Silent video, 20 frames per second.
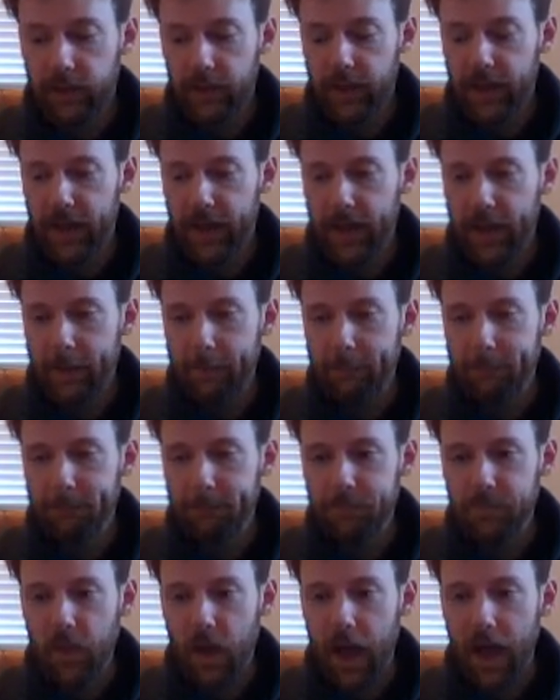
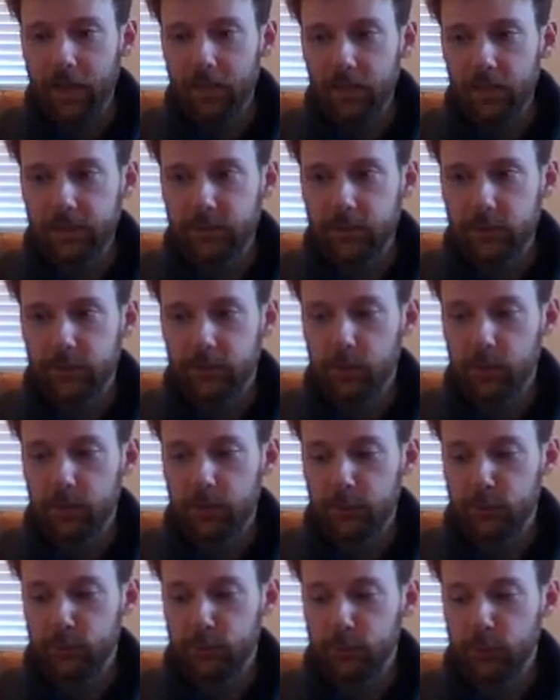I listened to it
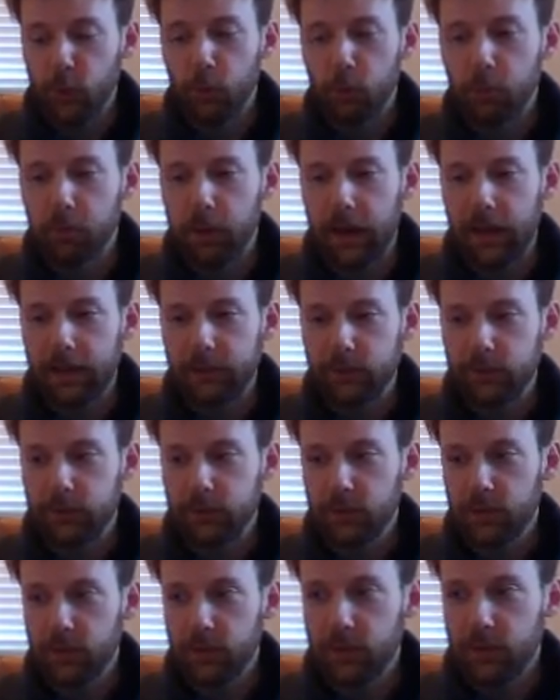so
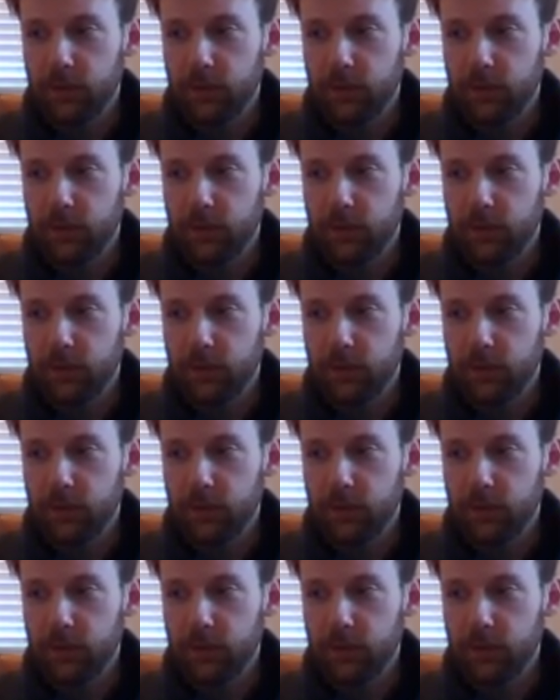much